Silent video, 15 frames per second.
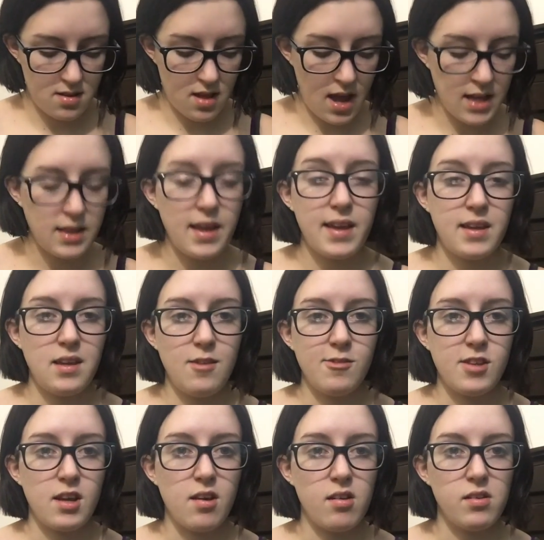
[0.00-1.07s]
I like
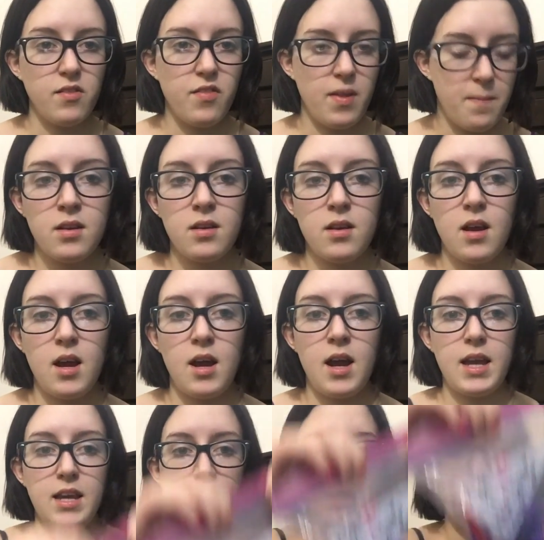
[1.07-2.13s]
using all of them.
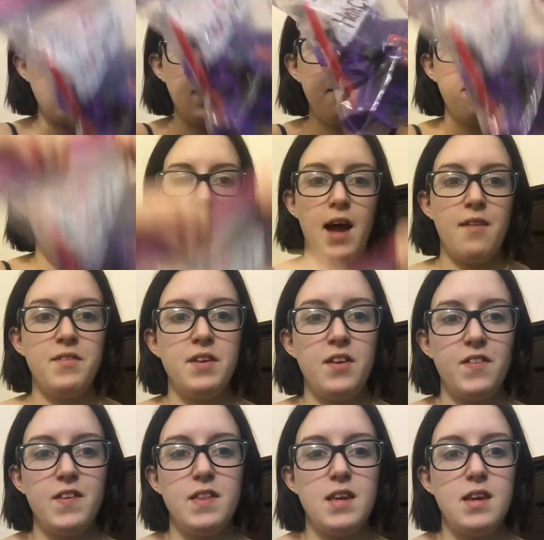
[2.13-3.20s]
You can never have
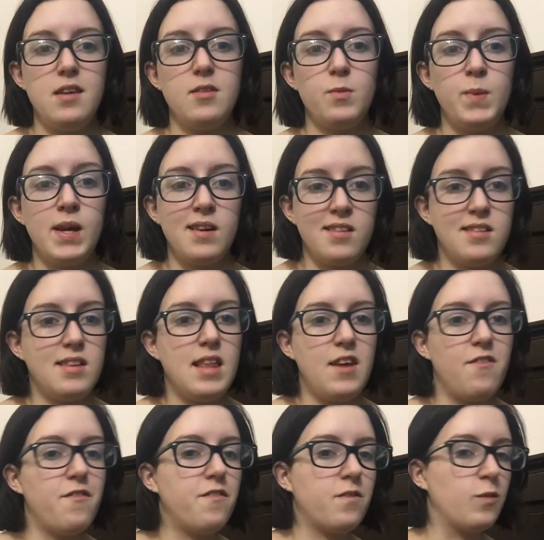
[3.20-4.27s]
enough of these because
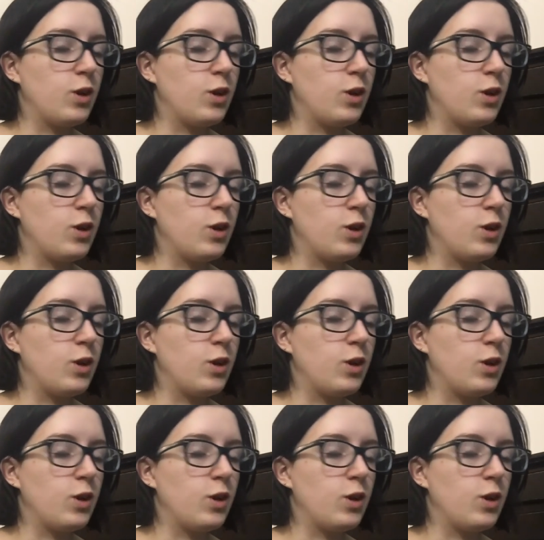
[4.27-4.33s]
they